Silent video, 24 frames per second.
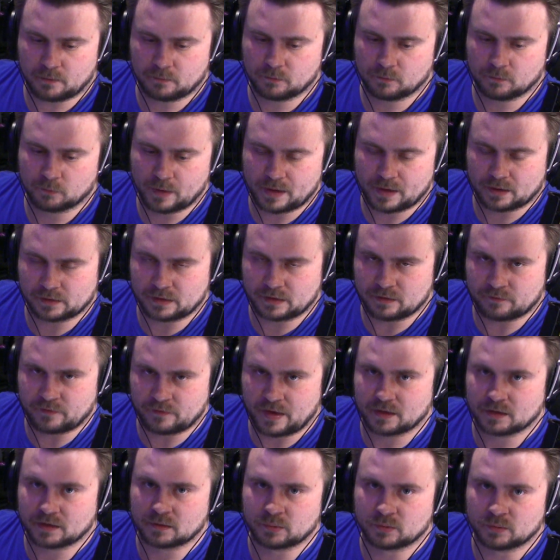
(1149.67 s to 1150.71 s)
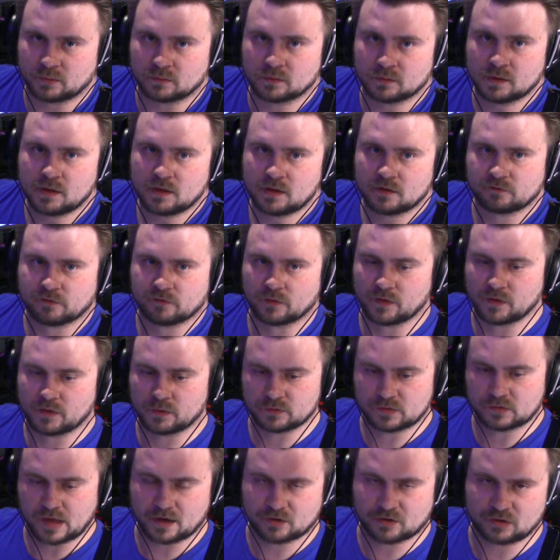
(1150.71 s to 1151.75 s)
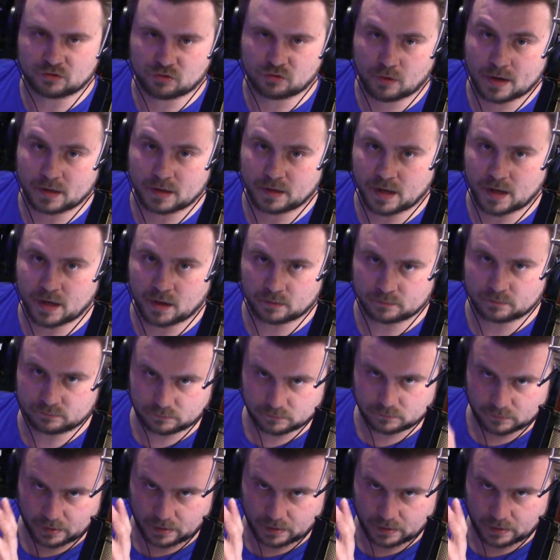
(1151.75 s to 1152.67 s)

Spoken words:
readily available for those actually trying to